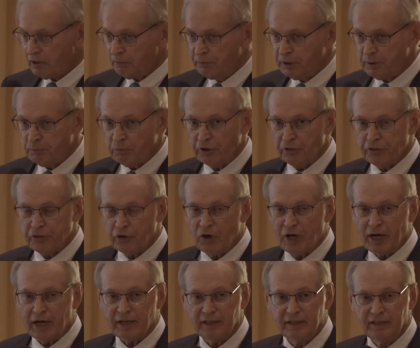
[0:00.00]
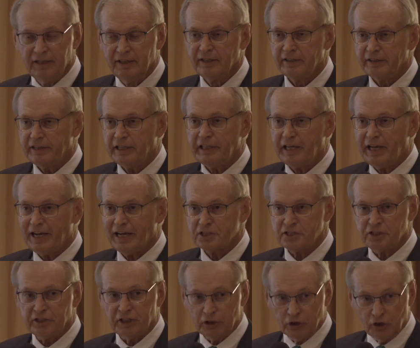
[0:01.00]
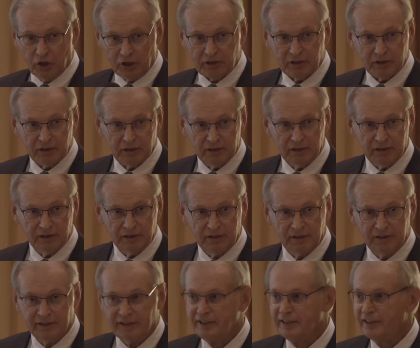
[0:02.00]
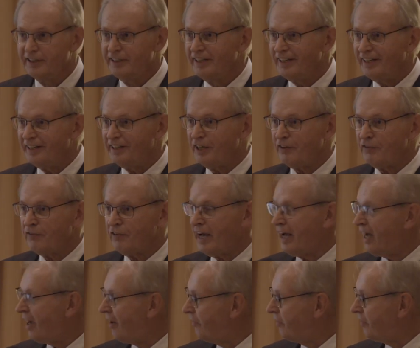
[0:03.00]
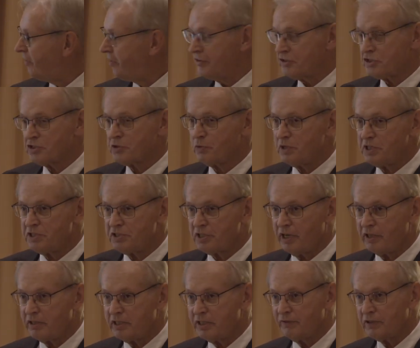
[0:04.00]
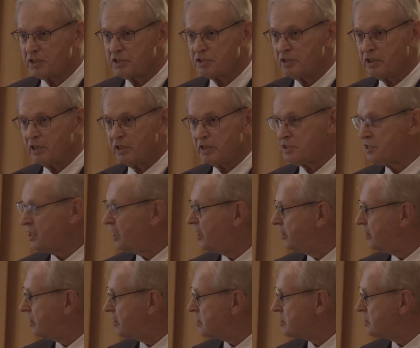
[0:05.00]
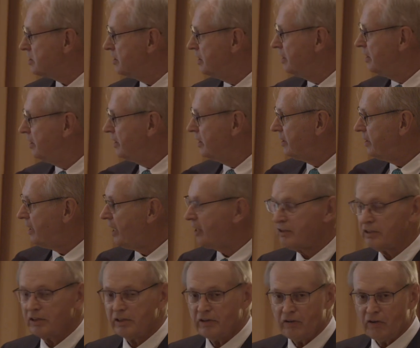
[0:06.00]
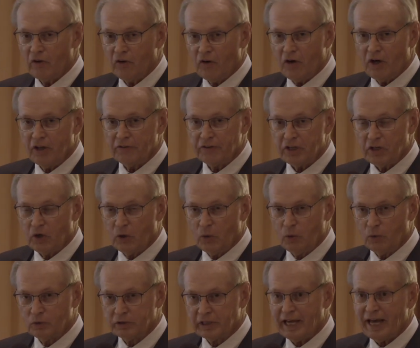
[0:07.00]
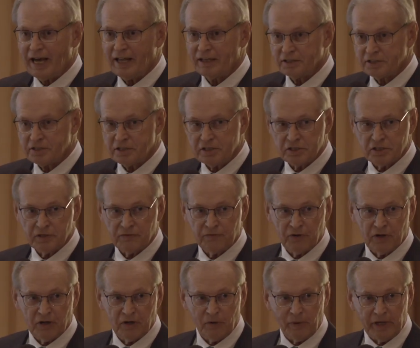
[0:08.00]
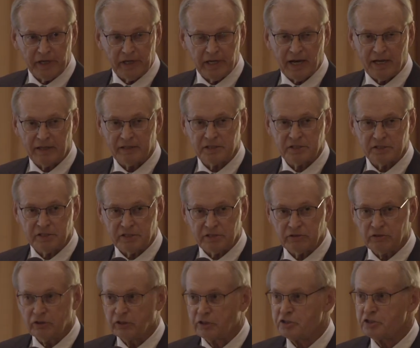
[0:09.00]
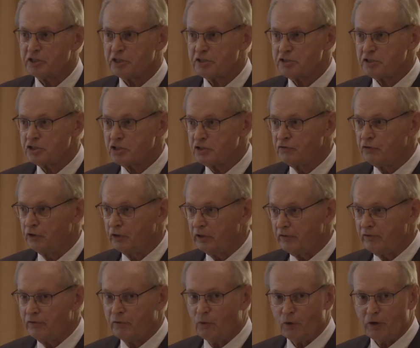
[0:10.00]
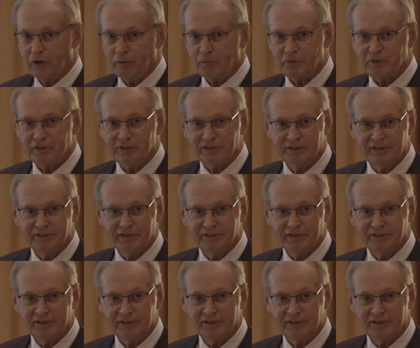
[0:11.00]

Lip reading: people thought. Then they actually looked, and they found, and there's 3 scientific studies on this, that all the old galaxies, the faraway galaxies, look just as fully formed